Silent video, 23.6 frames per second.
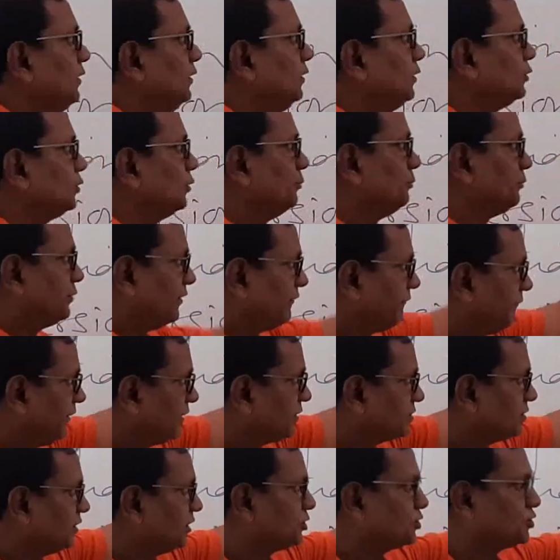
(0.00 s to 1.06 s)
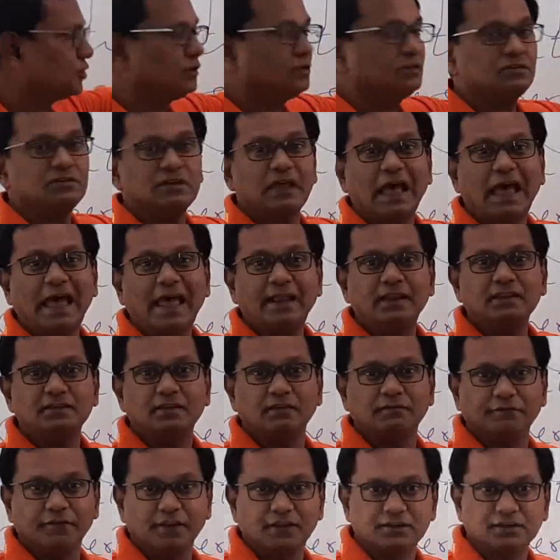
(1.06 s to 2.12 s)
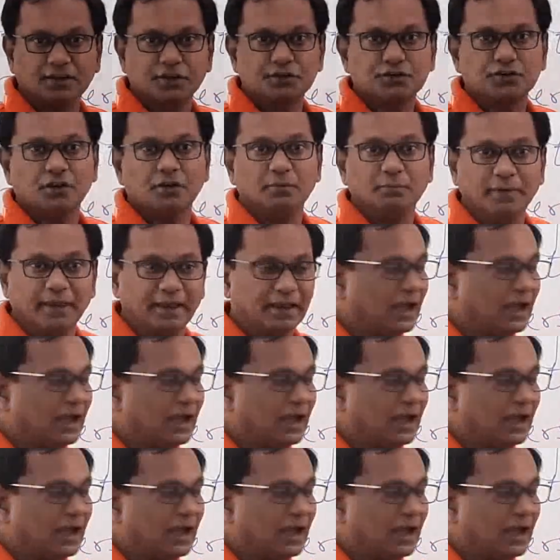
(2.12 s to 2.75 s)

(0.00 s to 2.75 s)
So prefixation and suffixation make